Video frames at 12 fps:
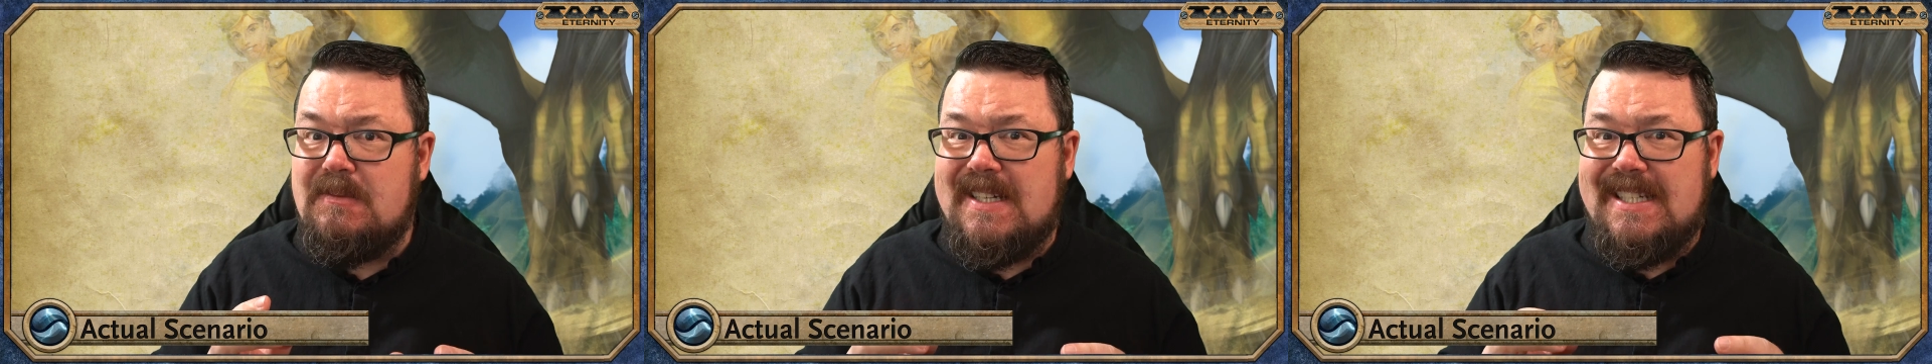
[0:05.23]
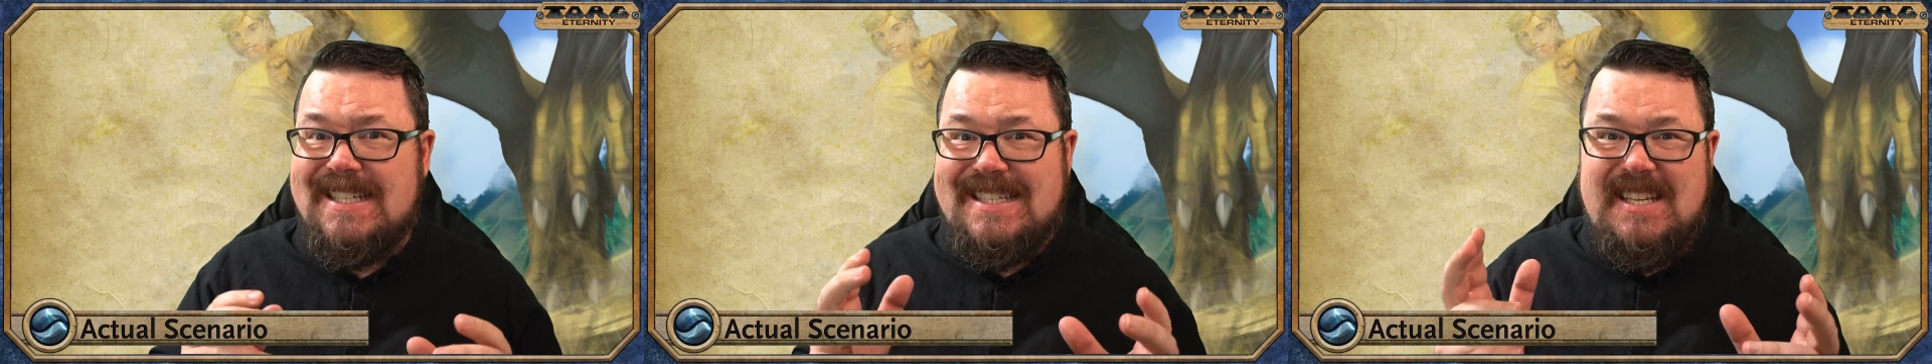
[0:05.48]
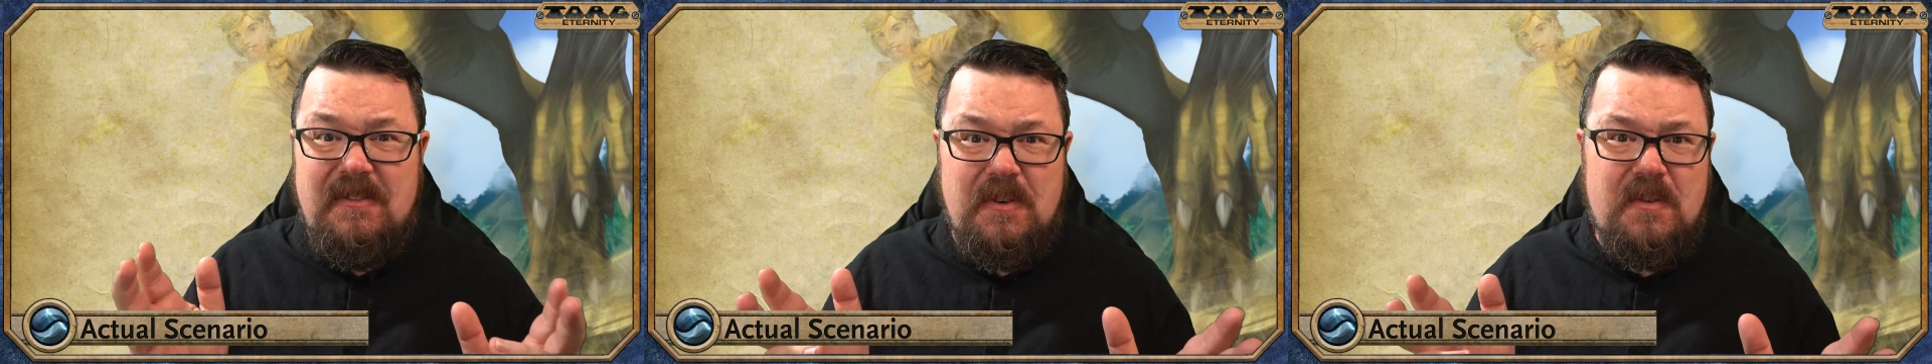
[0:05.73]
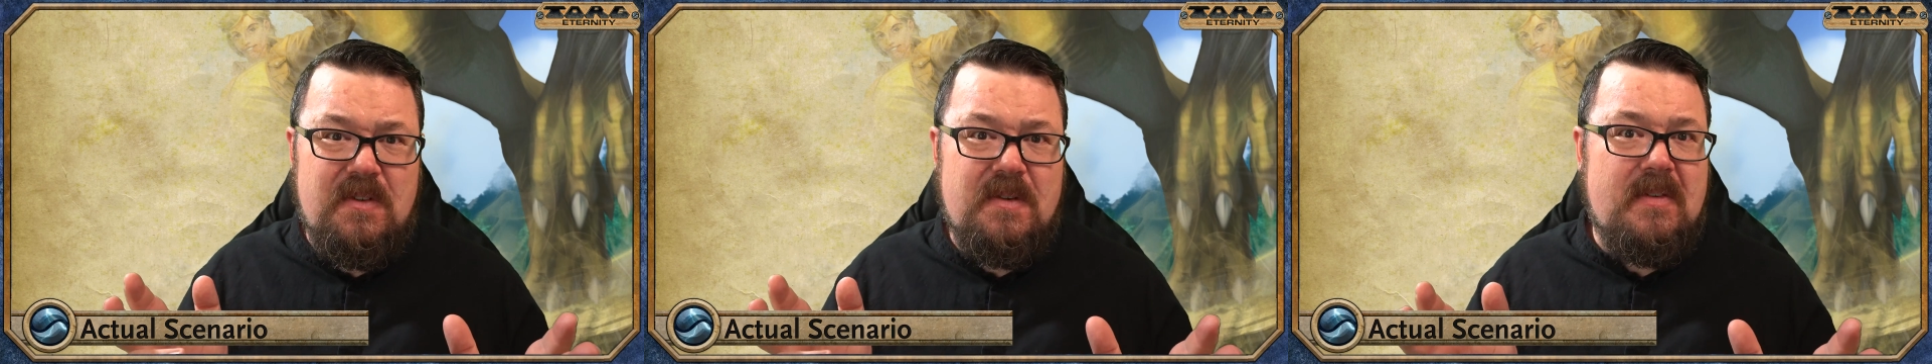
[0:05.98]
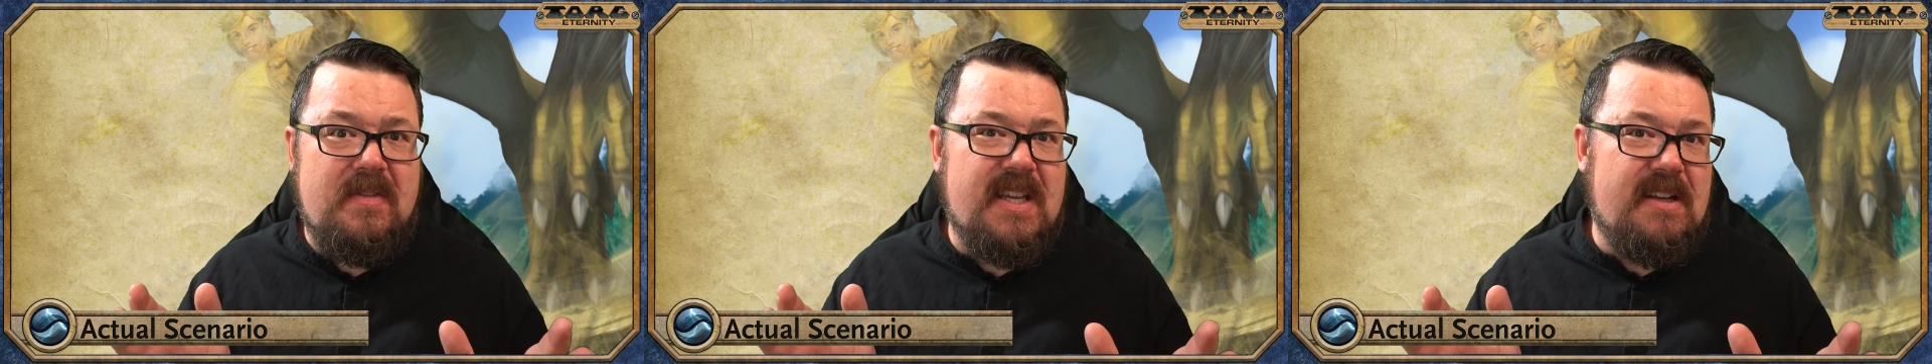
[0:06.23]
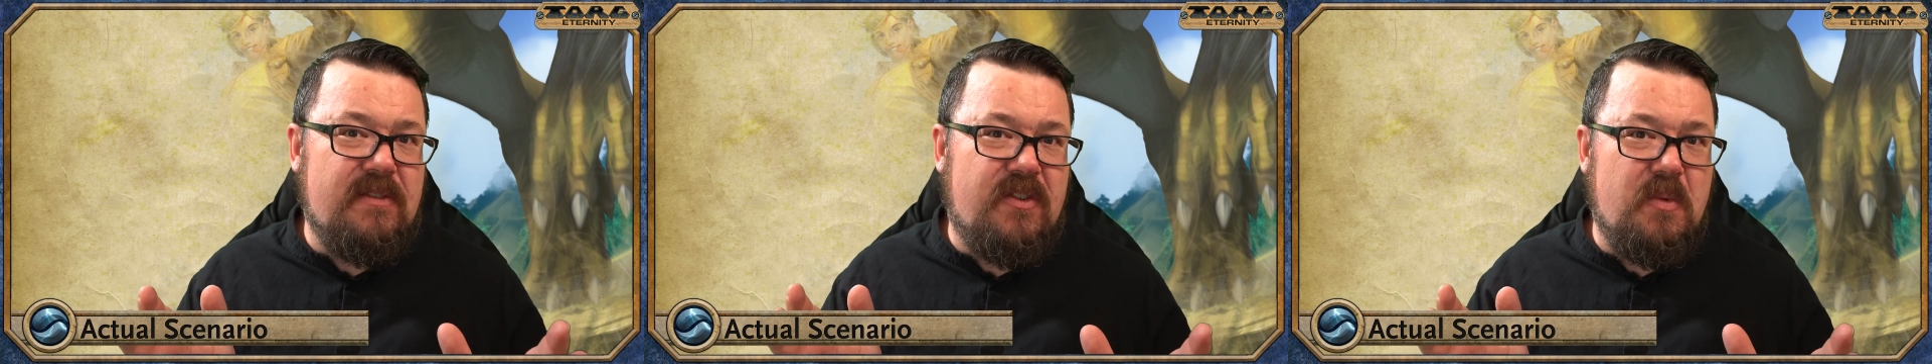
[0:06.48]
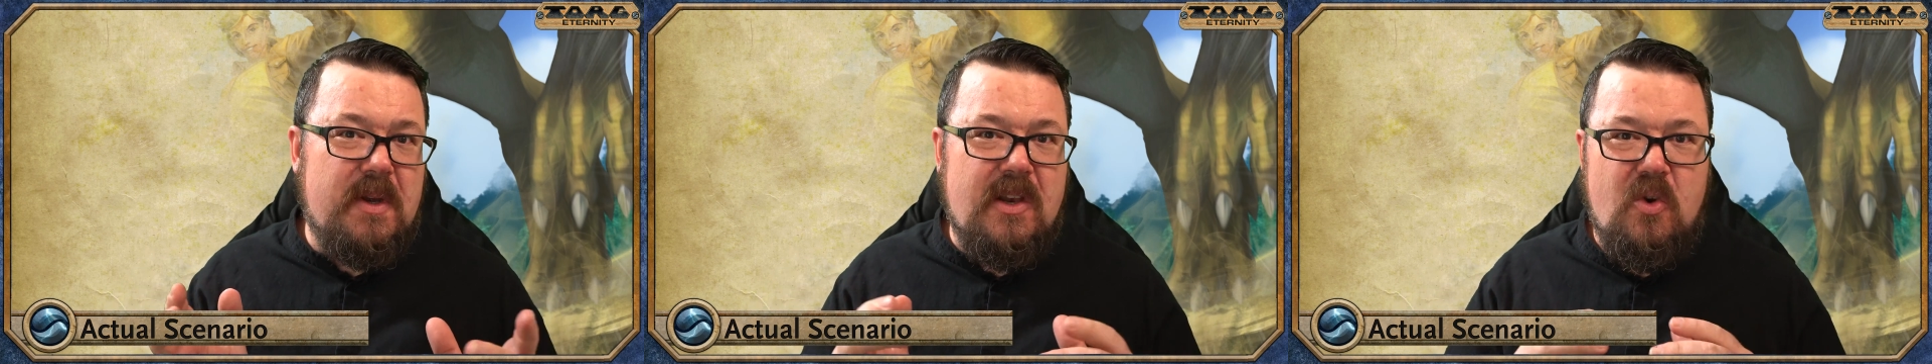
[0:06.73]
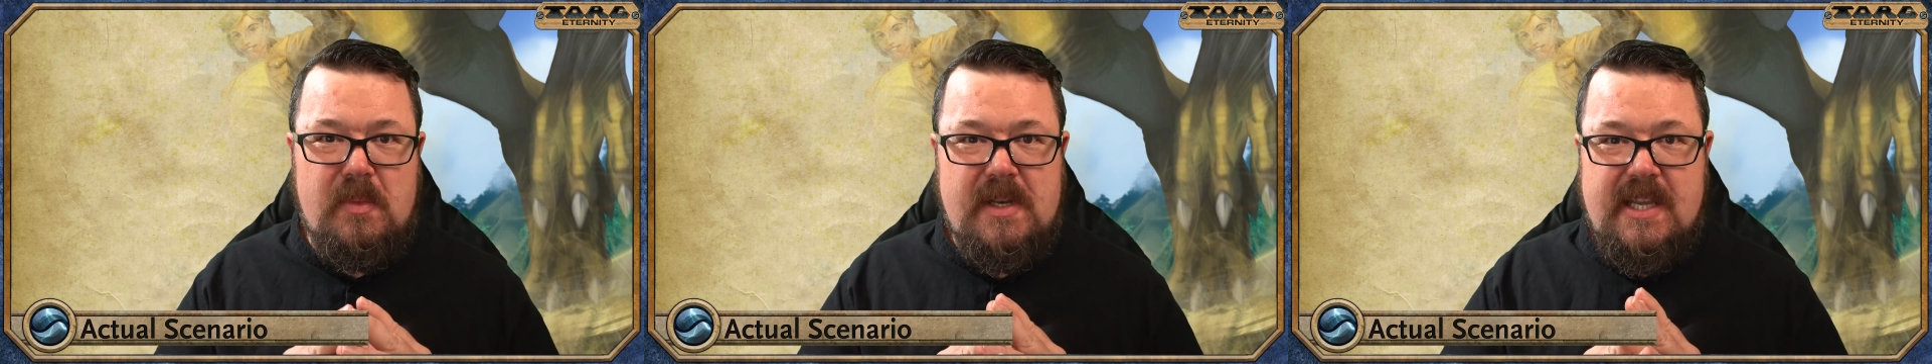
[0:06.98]
well, it's different from everything else that we
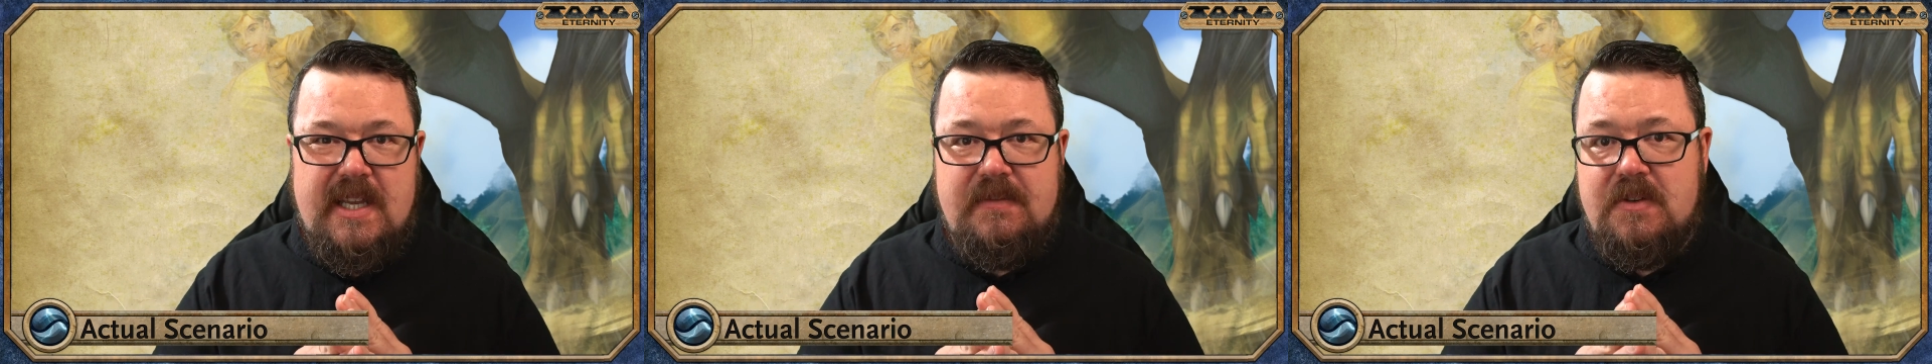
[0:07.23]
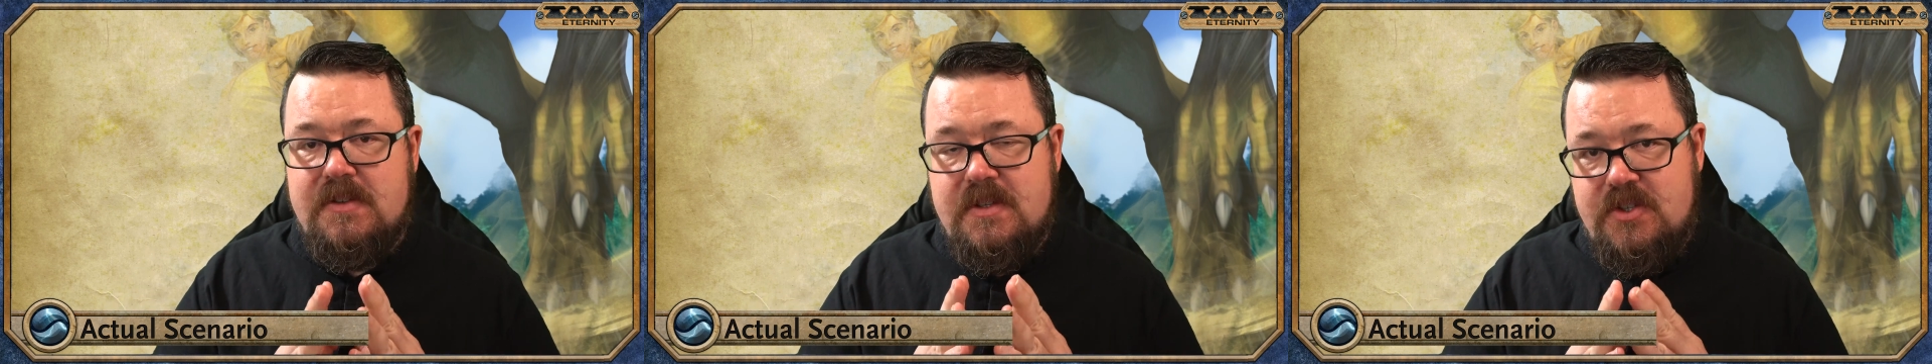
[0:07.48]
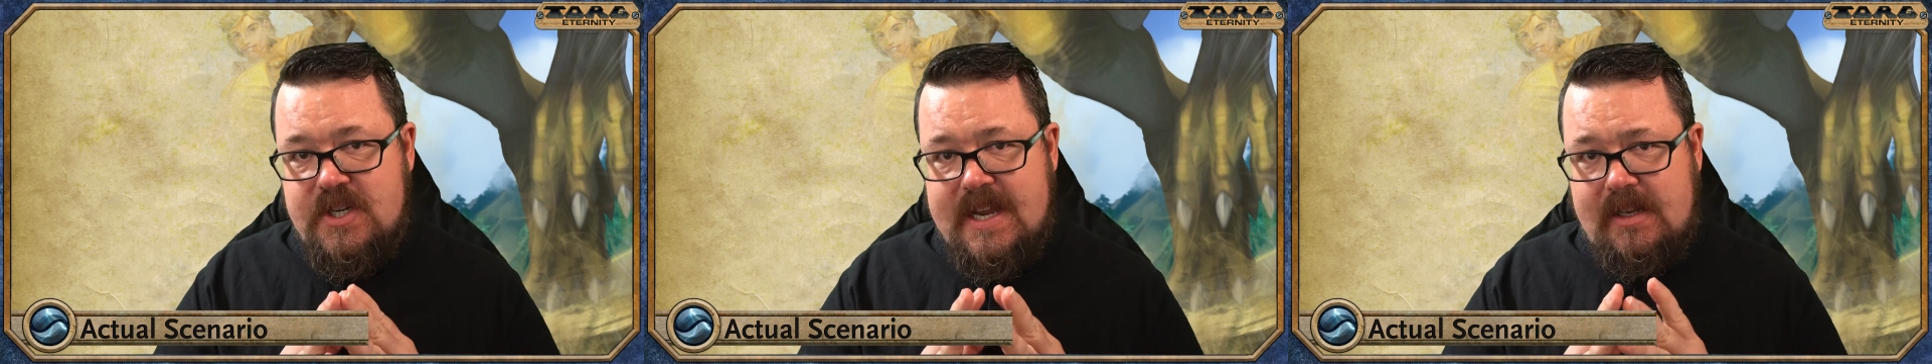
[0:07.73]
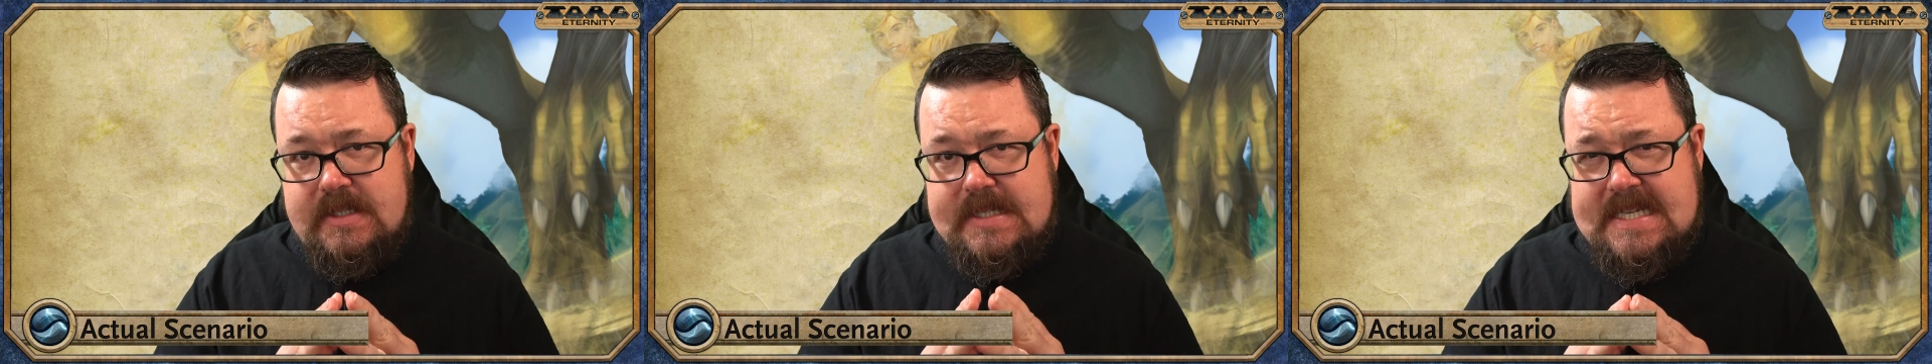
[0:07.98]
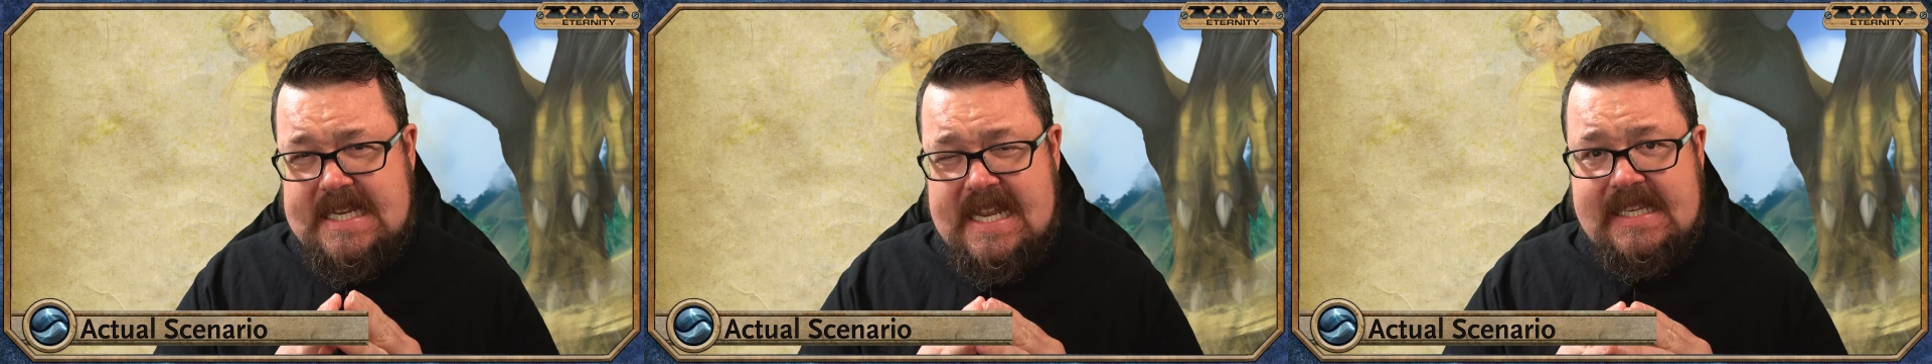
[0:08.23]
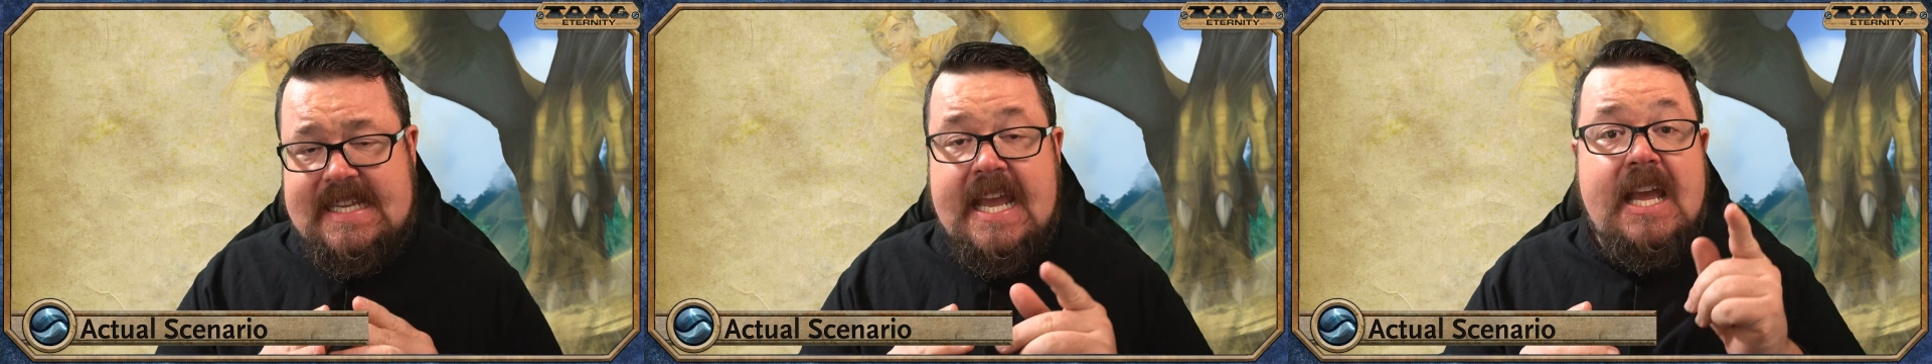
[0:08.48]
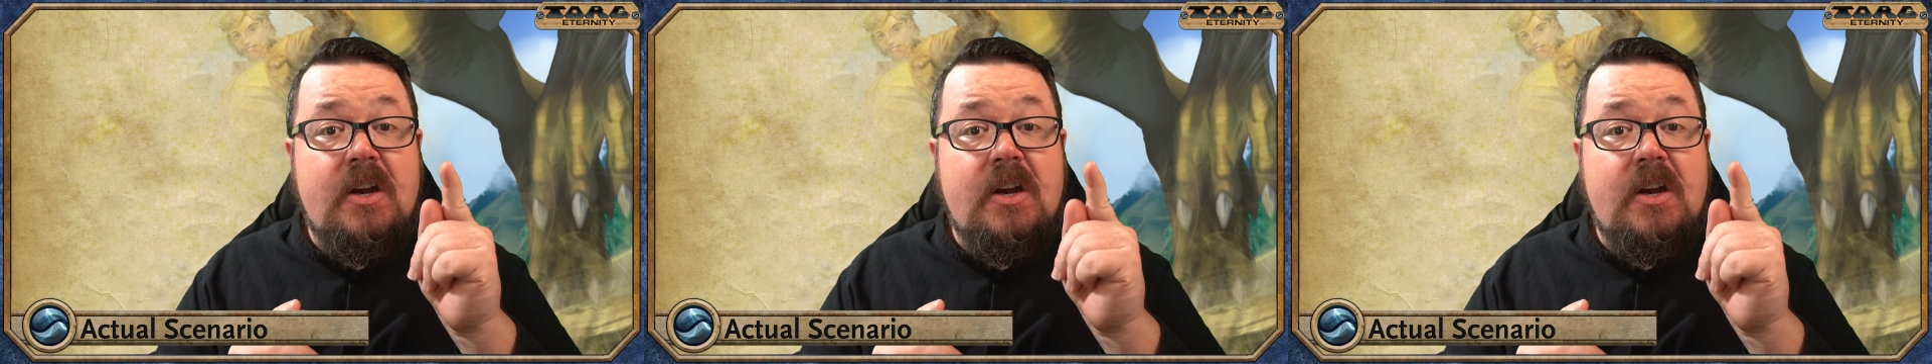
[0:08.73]
normally cover on this channel, isn't it?